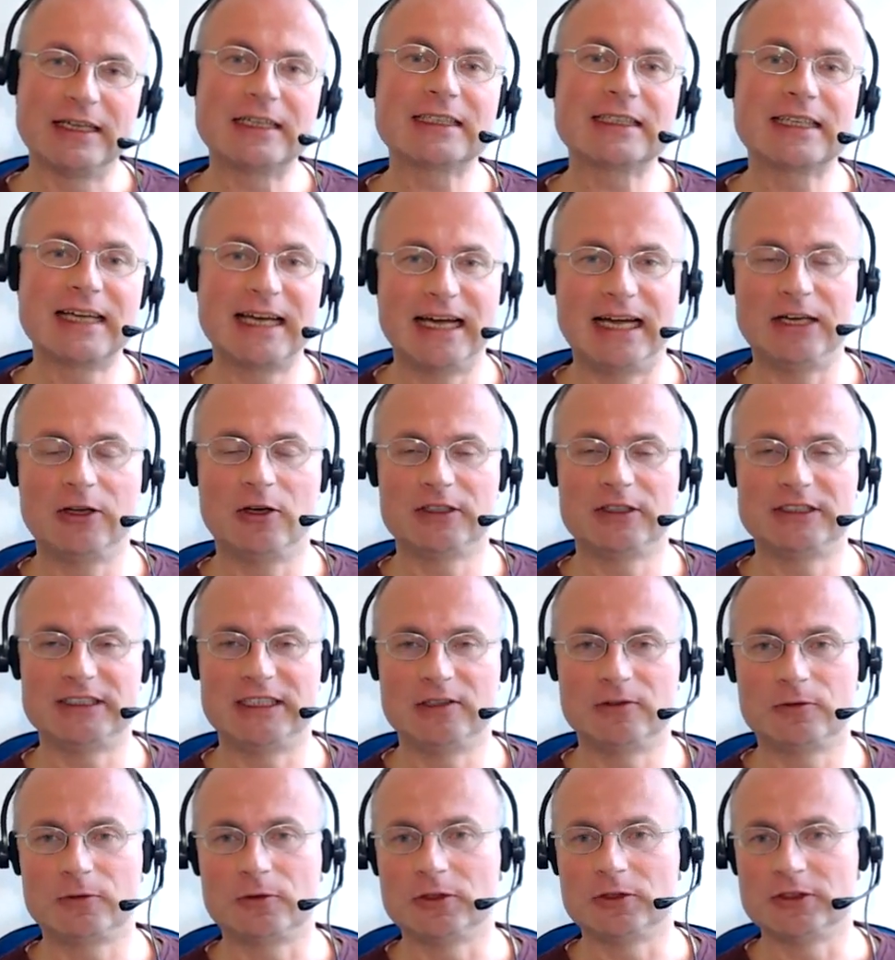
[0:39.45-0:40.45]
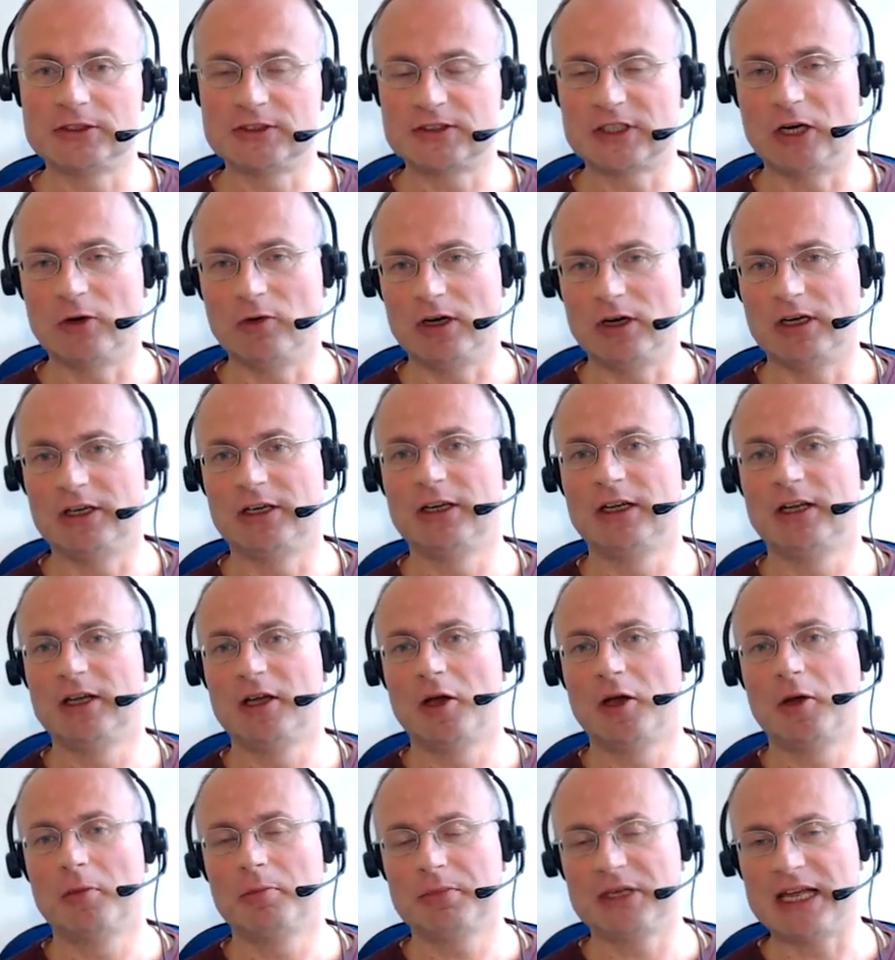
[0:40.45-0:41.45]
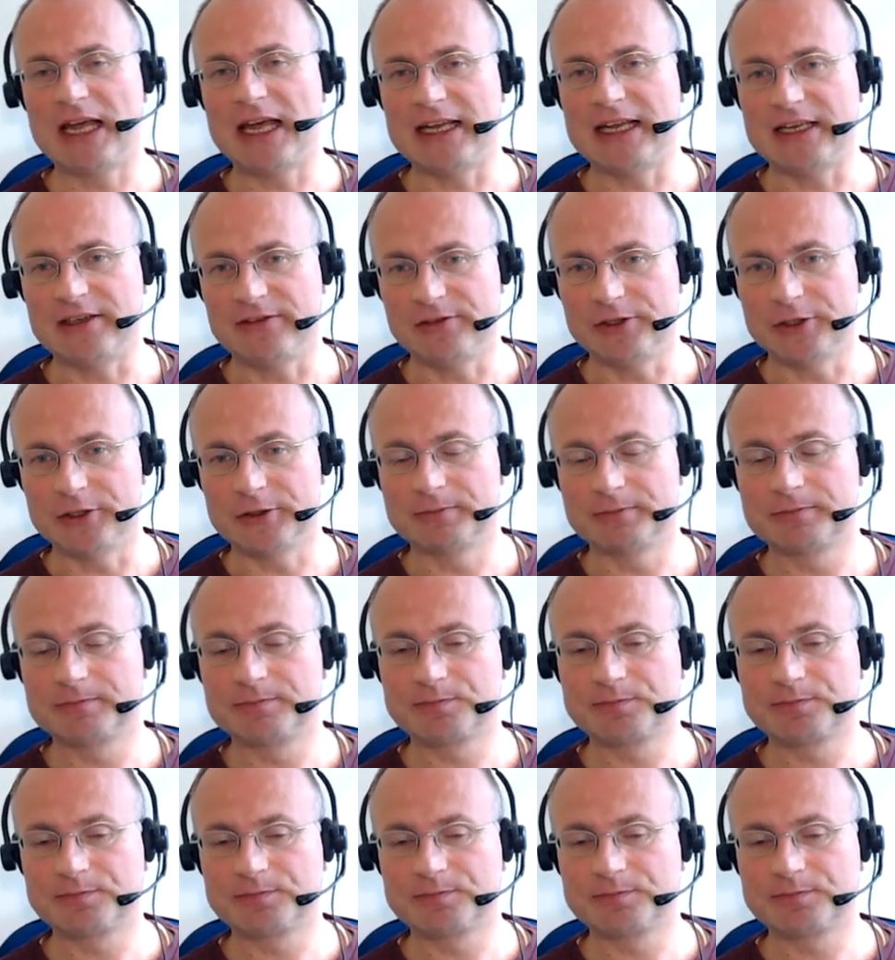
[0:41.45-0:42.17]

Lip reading: cannot influence our behavior